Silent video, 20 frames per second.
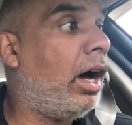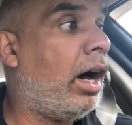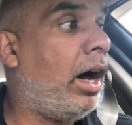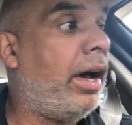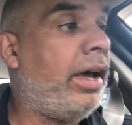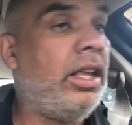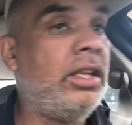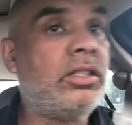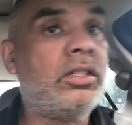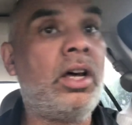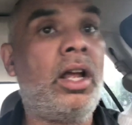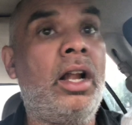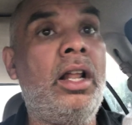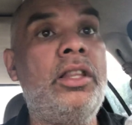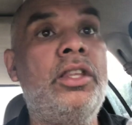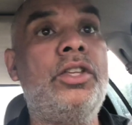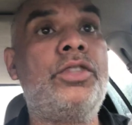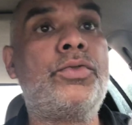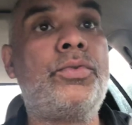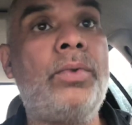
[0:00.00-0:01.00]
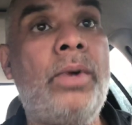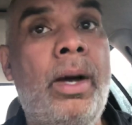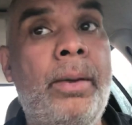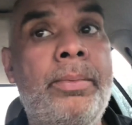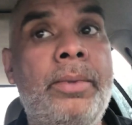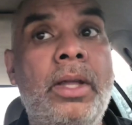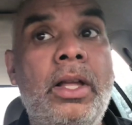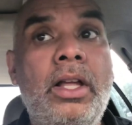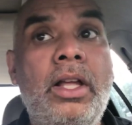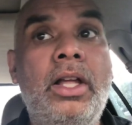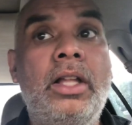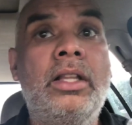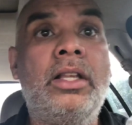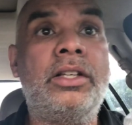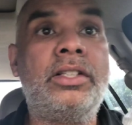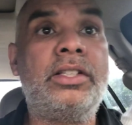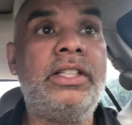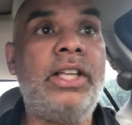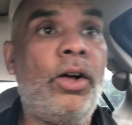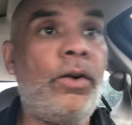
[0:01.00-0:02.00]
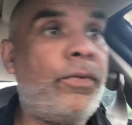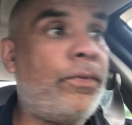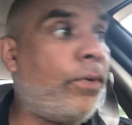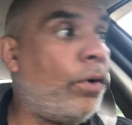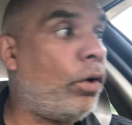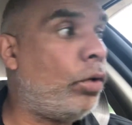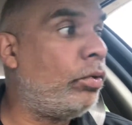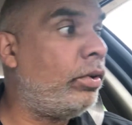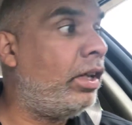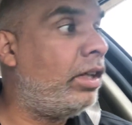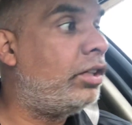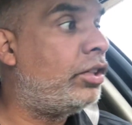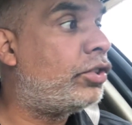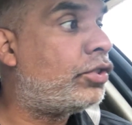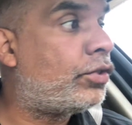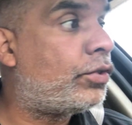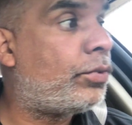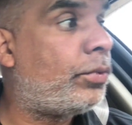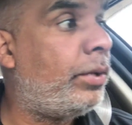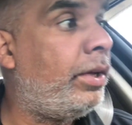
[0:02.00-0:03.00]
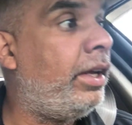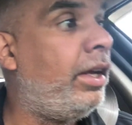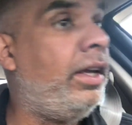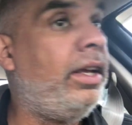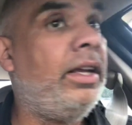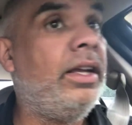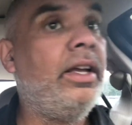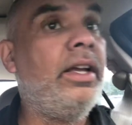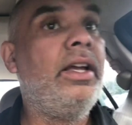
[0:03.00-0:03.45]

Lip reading: He's gonna disrupt the cell phone industry,